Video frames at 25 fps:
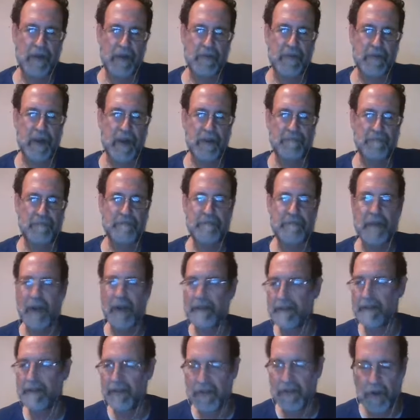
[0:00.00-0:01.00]

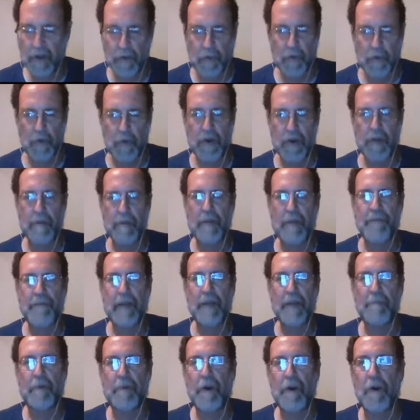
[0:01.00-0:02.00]
I did go through an
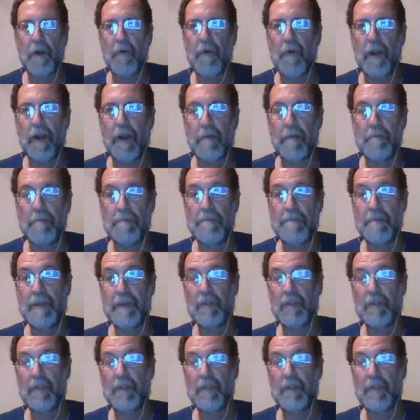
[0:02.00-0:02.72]
MFA program.